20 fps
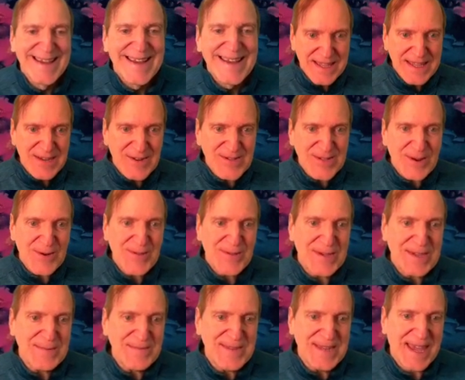Here's our
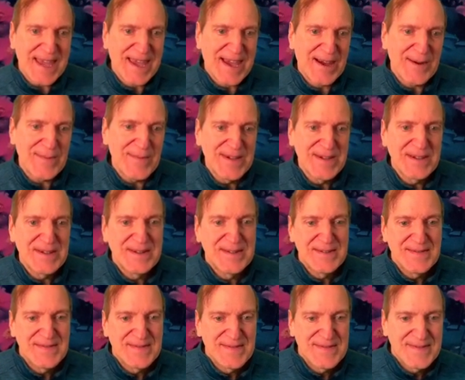theme tab.
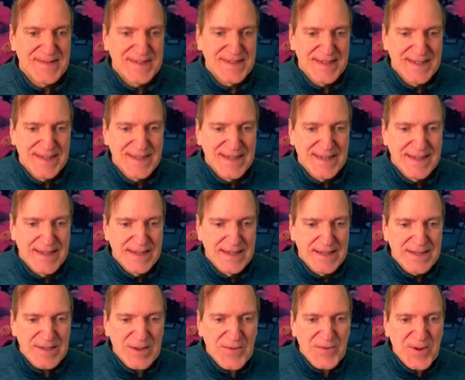
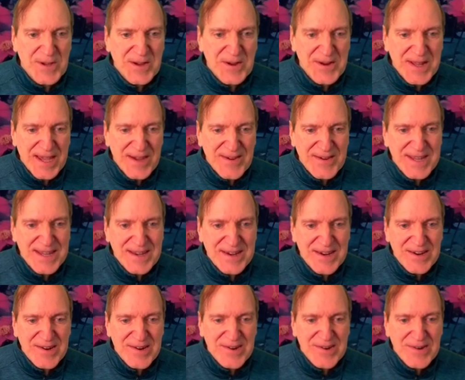So if we go down
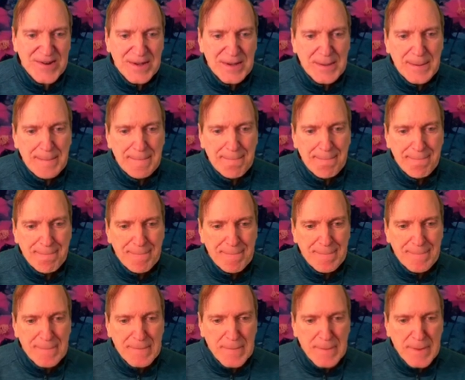here,
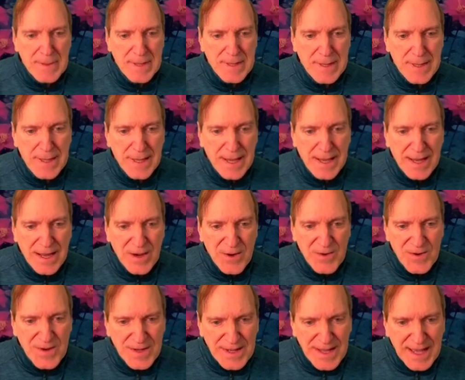
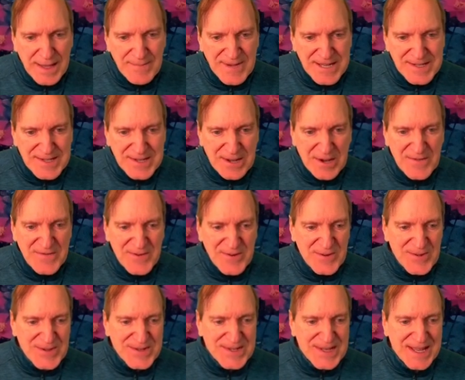uh, MX Comfort
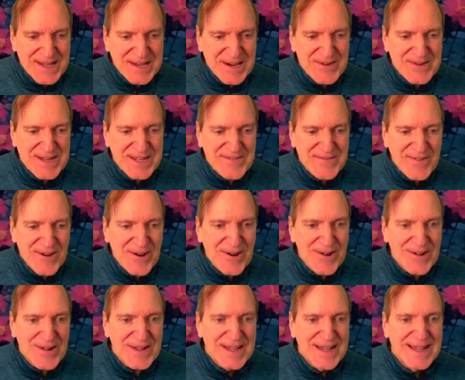looks like our
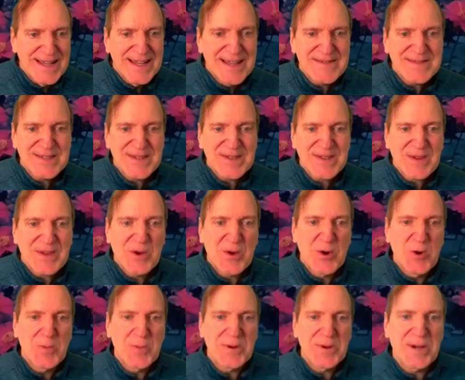default. Just going to
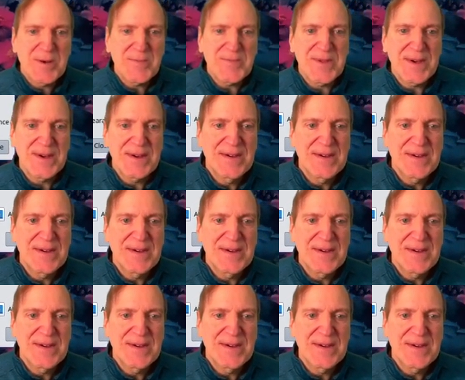open up the